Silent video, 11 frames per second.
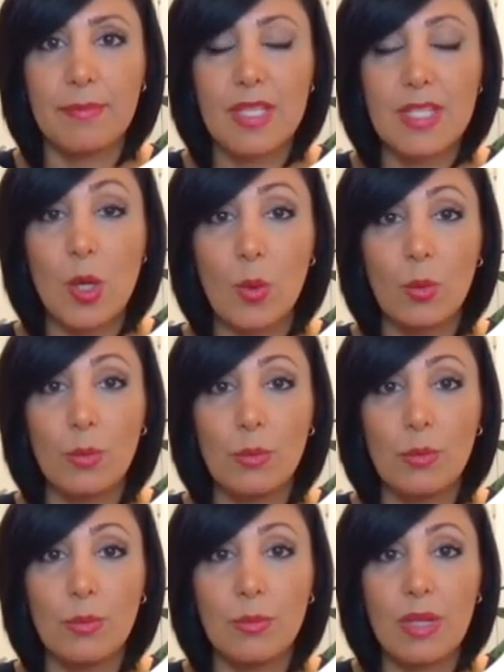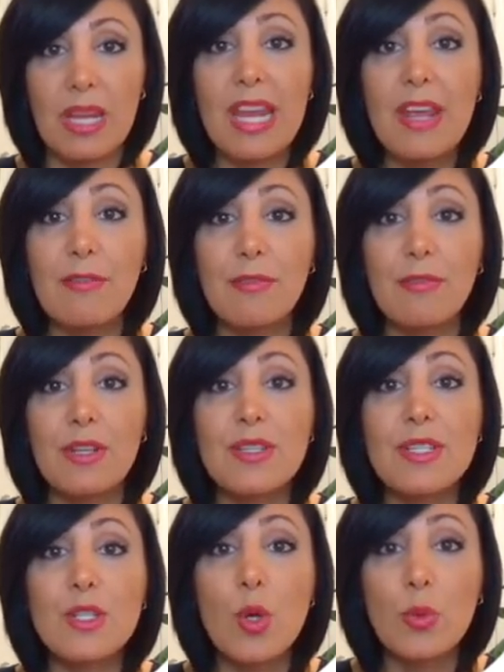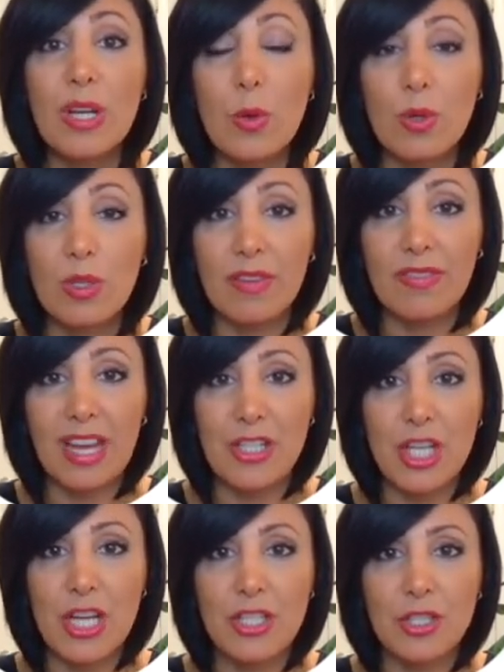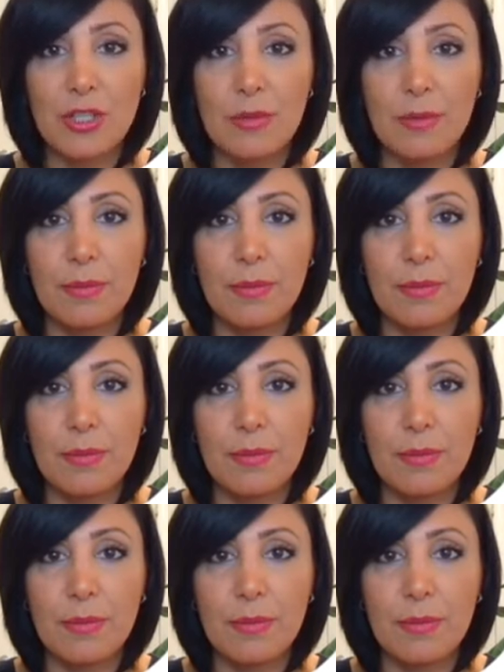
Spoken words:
So, if there is no record of that change,